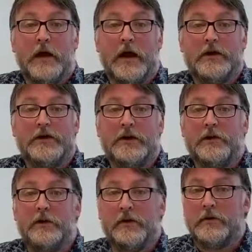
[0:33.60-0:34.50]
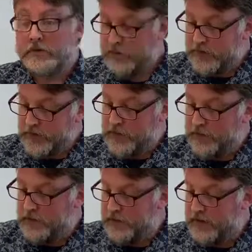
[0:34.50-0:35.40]
And all of those can be done
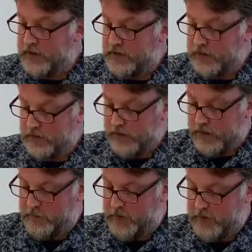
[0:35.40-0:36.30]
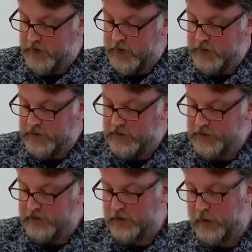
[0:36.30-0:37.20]
through the library
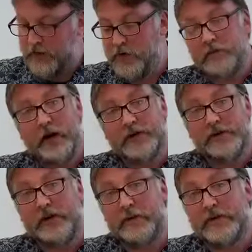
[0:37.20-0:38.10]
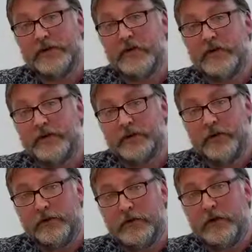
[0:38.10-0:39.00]
webpage. So every page on the library site has
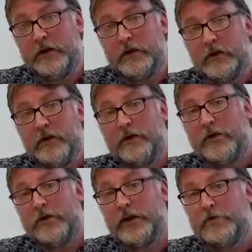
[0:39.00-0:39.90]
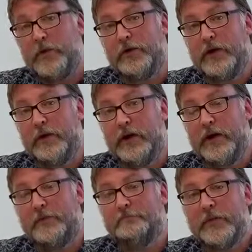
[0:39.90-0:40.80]
got the contact point down here.